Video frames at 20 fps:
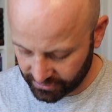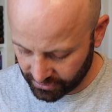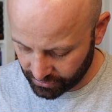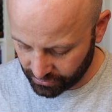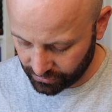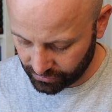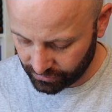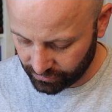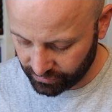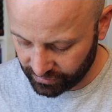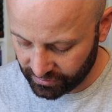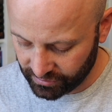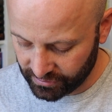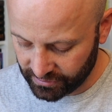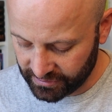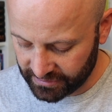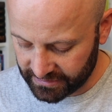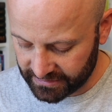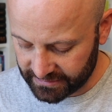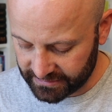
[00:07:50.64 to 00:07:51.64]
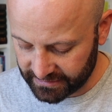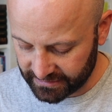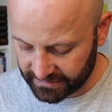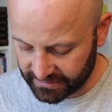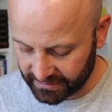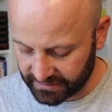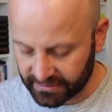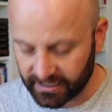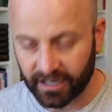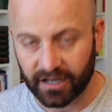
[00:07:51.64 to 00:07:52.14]
No. Did
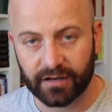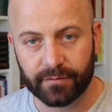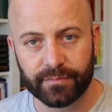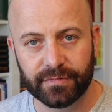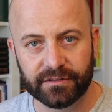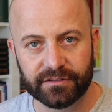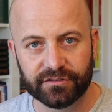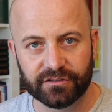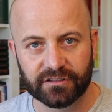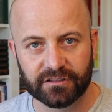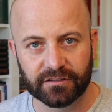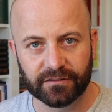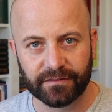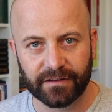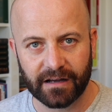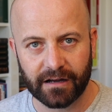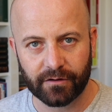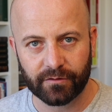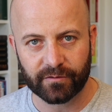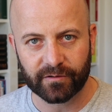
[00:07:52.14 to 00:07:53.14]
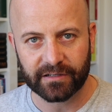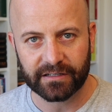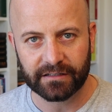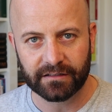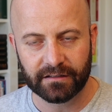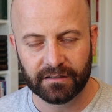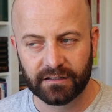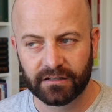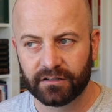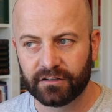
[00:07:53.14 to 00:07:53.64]
the tub do the
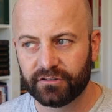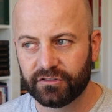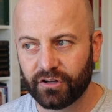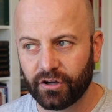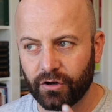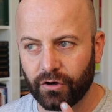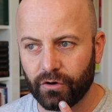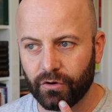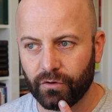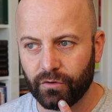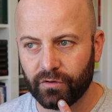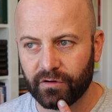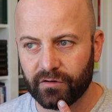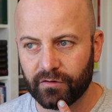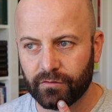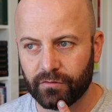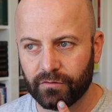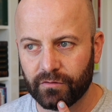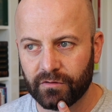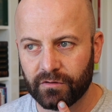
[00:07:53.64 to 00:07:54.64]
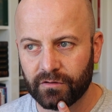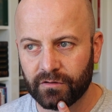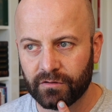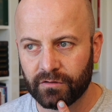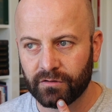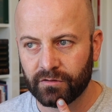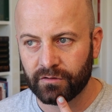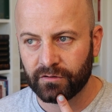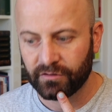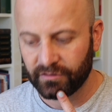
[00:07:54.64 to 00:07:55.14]
devouring? No,
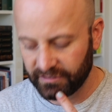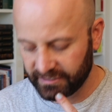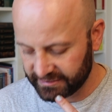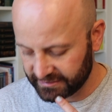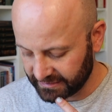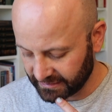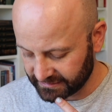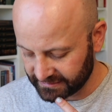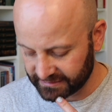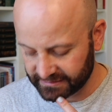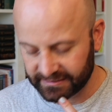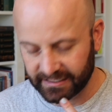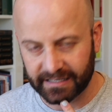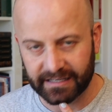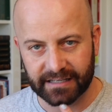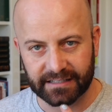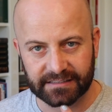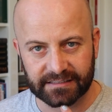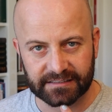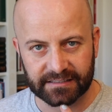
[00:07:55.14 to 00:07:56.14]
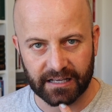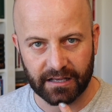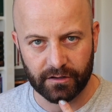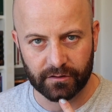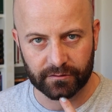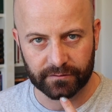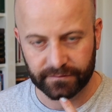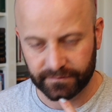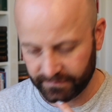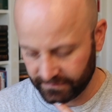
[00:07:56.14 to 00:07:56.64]
because it doesn't say
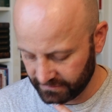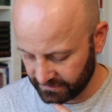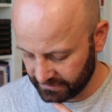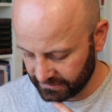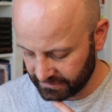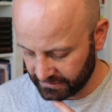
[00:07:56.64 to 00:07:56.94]
itself.